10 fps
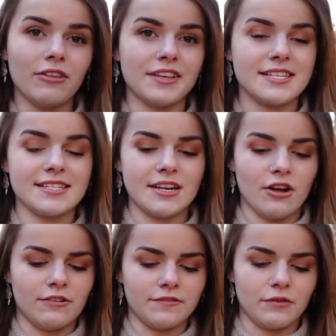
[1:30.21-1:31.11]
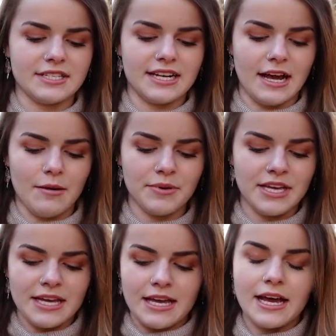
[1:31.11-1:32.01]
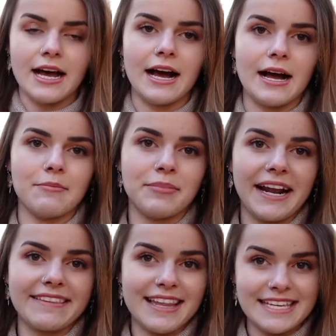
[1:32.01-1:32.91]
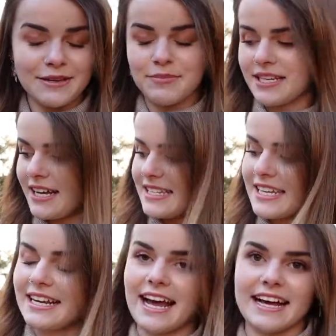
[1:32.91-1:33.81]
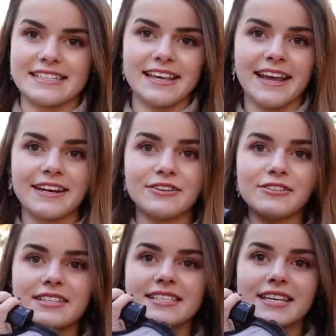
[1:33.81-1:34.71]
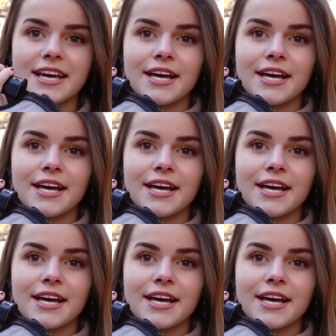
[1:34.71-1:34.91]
This is it all folded up, but I like it because it has handles,